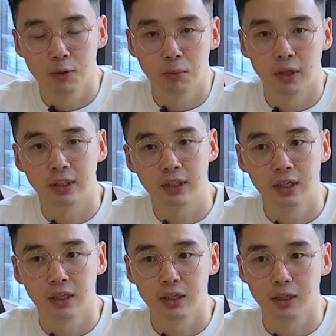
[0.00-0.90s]
But
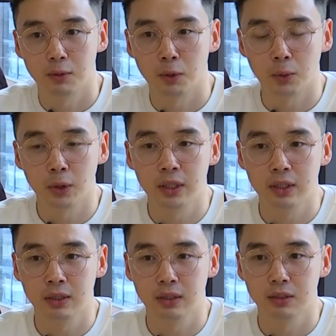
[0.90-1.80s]
what
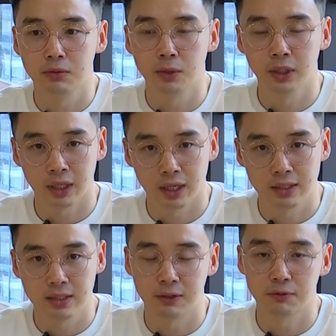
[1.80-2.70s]
we
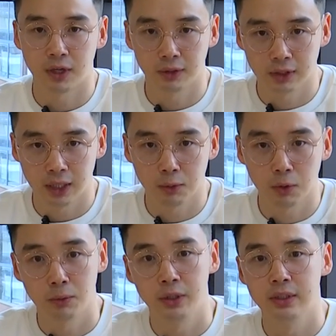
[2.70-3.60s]
realized and found out
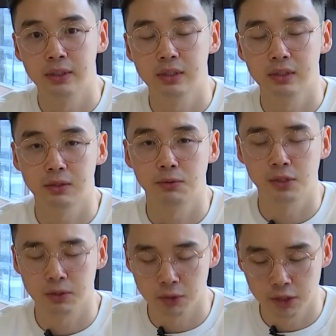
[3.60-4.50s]
when we did
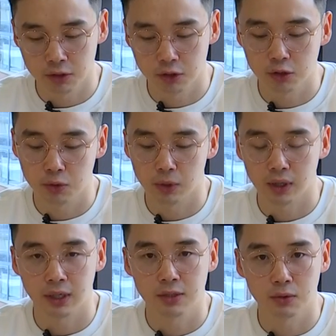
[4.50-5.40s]
research with
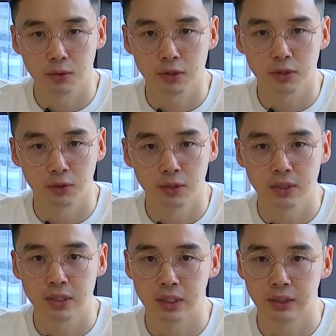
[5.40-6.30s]
high school
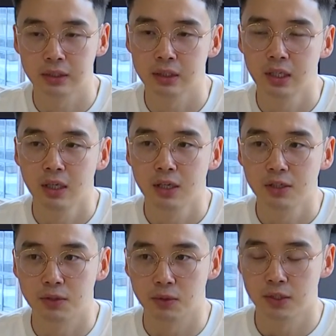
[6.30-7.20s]
students and
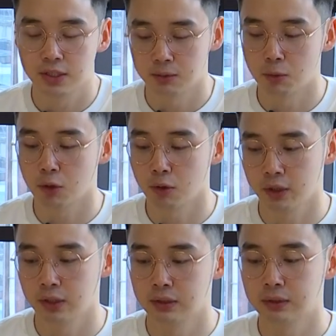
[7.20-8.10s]
students in
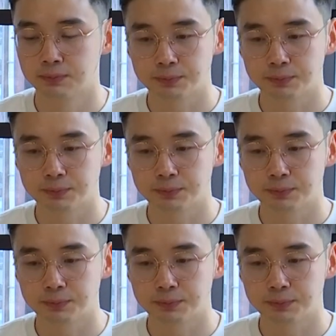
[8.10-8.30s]
Mongolian